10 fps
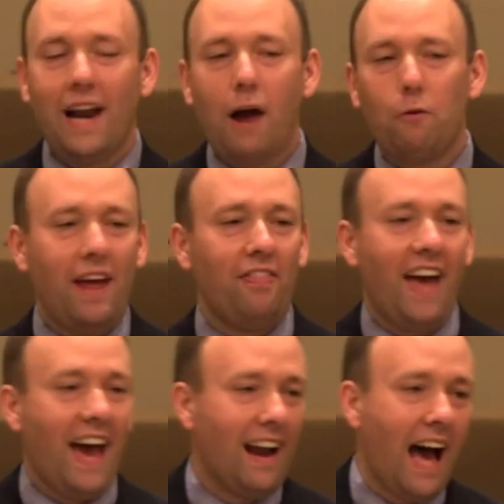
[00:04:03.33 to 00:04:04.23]
I read
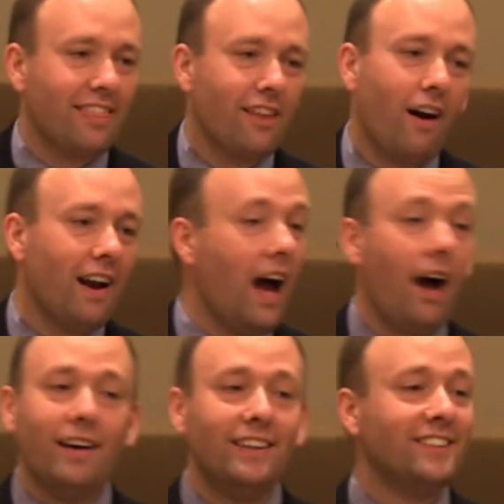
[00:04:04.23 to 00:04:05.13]
that, I thought,
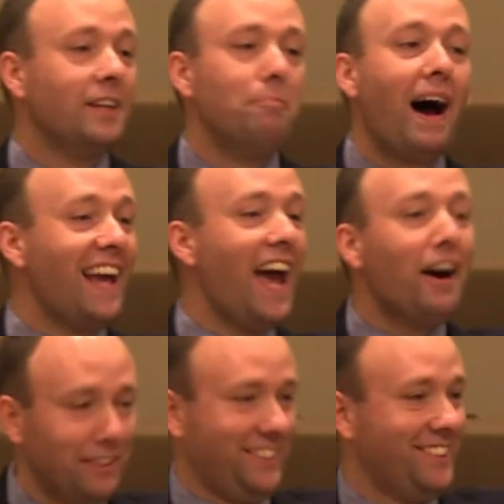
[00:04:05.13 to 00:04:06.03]
somebody
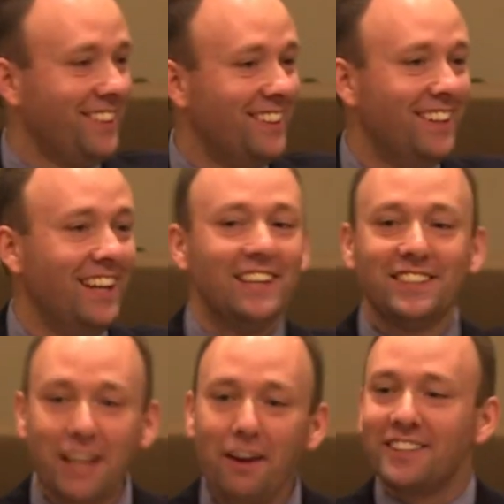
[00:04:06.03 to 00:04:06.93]
else.
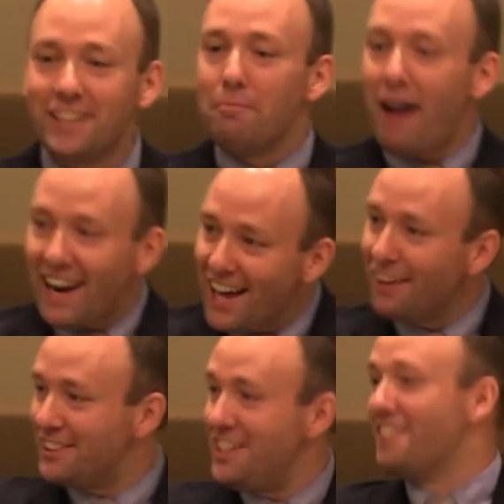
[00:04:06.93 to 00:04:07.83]
Sir, somebody
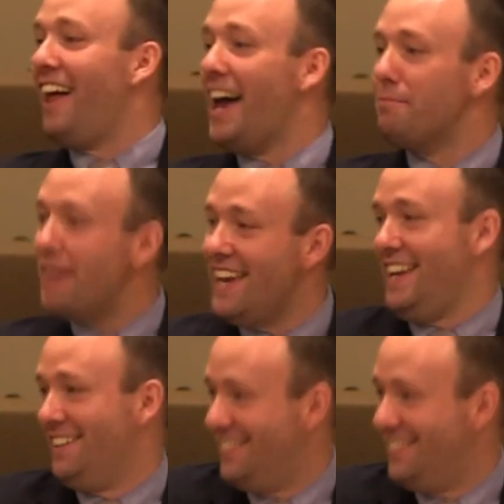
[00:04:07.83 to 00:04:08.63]
else just like me.